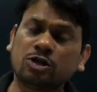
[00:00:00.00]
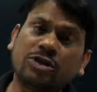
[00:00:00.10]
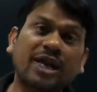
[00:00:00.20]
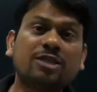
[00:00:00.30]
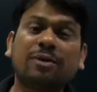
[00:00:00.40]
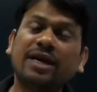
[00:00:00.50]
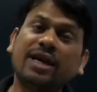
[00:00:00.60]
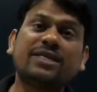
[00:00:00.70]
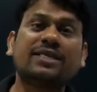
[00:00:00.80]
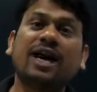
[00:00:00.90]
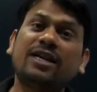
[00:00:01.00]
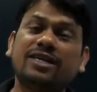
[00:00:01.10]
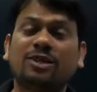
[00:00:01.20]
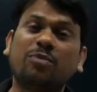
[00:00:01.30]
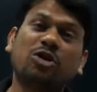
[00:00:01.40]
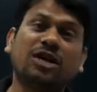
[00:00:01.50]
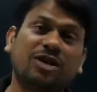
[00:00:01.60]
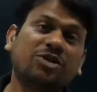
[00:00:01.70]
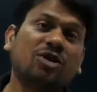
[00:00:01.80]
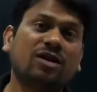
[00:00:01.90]
that's why SCR is somewhat
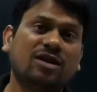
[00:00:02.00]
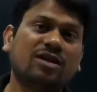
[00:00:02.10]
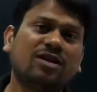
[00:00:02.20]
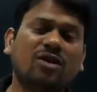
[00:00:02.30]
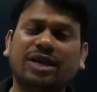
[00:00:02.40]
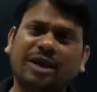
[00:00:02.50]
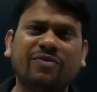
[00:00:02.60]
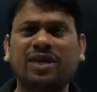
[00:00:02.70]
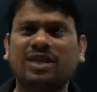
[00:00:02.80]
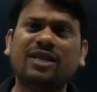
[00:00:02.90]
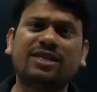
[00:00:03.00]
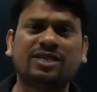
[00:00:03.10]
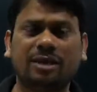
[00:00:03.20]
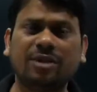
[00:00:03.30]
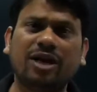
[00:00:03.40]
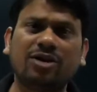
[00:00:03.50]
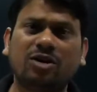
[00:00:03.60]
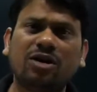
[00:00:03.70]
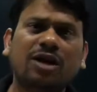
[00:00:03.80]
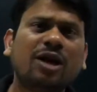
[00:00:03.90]
controlled. Okay, definitely it is
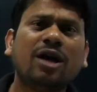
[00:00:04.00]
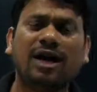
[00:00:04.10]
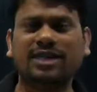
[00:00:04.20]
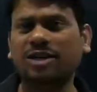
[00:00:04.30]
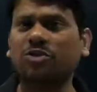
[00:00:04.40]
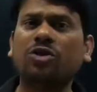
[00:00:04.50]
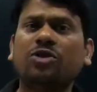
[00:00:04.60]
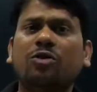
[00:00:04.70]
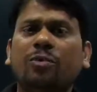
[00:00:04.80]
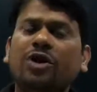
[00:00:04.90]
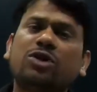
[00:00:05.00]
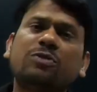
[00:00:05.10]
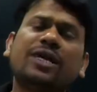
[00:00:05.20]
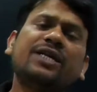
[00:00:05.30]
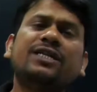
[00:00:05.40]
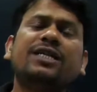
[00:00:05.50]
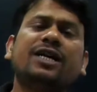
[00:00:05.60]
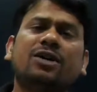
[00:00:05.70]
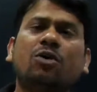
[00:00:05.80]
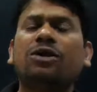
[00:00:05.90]
semi-controlled, as I told you, because we can
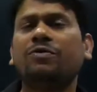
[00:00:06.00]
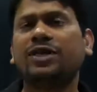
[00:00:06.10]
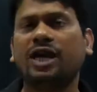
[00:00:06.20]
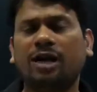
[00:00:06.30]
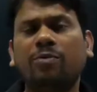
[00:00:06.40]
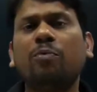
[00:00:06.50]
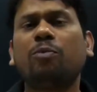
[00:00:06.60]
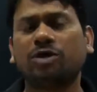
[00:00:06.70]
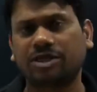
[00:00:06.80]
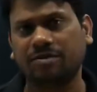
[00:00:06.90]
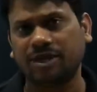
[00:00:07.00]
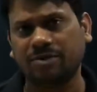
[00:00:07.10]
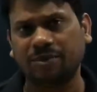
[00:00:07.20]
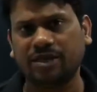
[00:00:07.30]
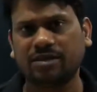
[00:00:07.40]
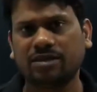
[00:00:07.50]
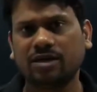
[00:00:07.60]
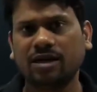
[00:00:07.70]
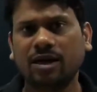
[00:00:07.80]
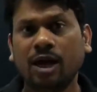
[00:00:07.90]
trigger only with the help of positive gate pulse.
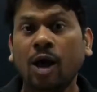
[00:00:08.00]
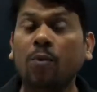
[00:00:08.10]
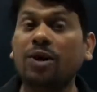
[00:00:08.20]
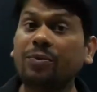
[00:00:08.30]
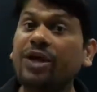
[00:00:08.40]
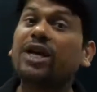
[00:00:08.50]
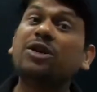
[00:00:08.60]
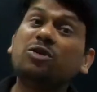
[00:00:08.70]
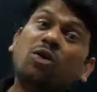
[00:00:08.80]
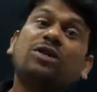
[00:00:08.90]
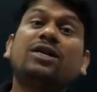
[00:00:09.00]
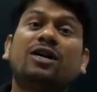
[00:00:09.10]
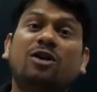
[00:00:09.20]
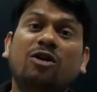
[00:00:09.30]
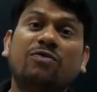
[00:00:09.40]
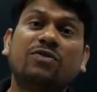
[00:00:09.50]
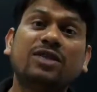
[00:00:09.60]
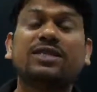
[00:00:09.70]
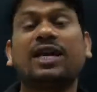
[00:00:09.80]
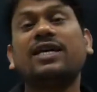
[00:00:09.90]
But we cannot turn off
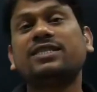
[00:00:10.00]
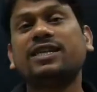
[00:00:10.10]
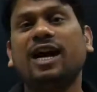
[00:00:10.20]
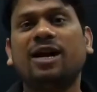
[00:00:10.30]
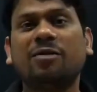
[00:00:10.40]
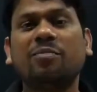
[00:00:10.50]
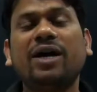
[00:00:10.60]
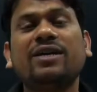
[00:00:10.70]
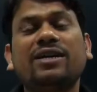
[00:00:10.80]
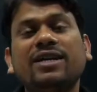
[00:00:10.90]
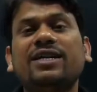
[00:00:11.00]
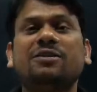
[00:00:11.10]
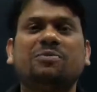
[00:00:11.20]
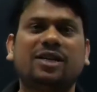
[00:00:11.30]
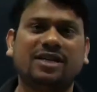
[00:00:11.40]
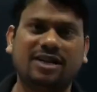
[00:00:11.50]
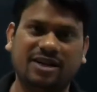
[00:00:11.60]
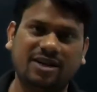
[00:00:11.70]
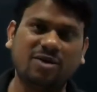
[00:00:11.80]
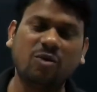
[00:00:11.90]
this SCR by negative gate
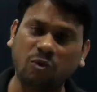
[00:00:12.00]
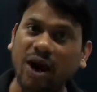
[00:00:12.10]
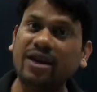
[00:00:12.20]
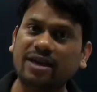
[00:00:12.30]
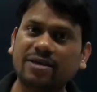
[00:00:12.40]
current. Why?